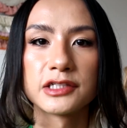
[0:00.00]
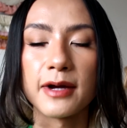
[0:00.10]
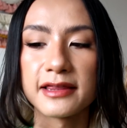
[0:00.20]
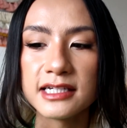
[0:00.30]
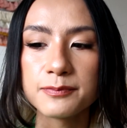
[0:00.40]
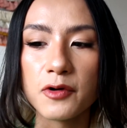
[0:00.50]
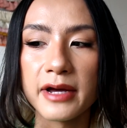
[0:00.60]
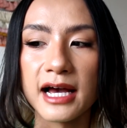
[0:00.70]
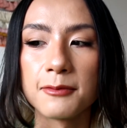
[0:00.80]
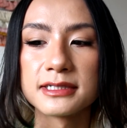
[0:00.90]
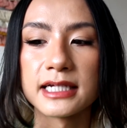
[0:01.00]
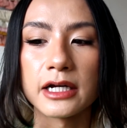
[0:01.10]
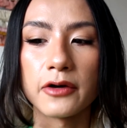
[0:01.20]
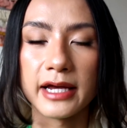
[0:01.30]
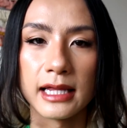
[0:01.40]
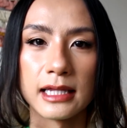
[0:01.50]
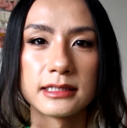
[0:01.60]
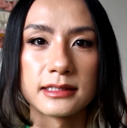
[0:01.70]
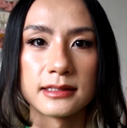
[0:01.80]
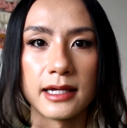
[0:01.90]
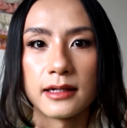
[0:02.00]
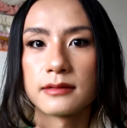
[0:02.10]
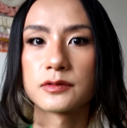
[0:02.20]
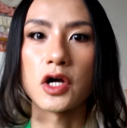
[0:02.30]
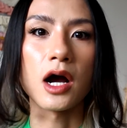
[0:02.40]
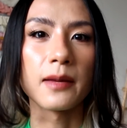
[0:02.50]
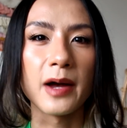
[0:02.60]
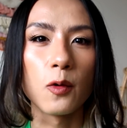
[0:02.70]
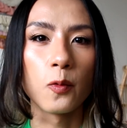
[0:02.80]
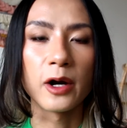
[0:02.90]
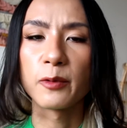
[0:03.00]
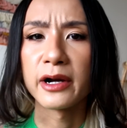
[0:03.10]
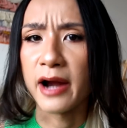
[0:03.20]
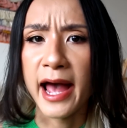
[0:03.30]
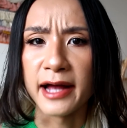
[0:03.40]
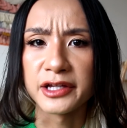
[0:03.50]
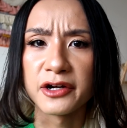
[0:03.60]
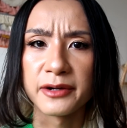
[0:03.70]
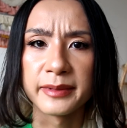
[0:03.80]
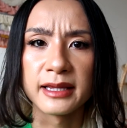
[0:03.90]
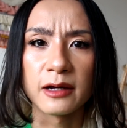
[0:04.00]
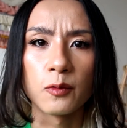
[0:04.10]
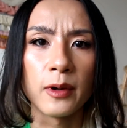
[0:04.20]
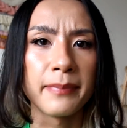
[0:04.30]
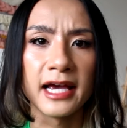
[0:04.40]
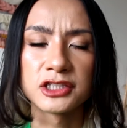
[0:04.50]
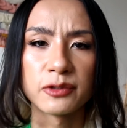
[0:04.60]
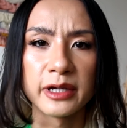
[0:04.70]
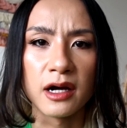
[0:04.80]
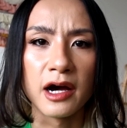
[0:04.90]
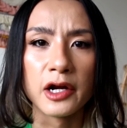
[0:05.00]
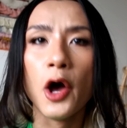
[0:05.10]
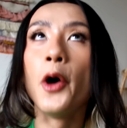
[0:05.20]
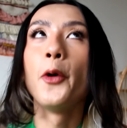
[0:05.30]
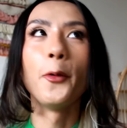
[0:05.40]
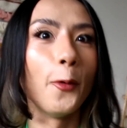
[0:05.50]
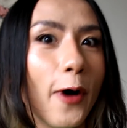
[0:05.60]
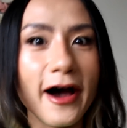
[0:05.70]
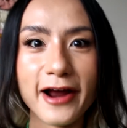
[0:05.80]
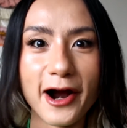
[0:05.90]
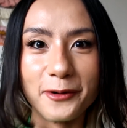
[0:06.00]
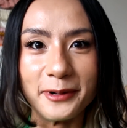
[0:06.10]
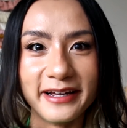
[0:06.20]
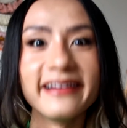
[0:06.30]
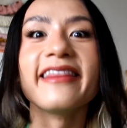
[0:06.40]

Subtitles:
So at this point, I was like, okay, let's like talk about where we're at, you know what I mean? Like, what page are we on? What are we?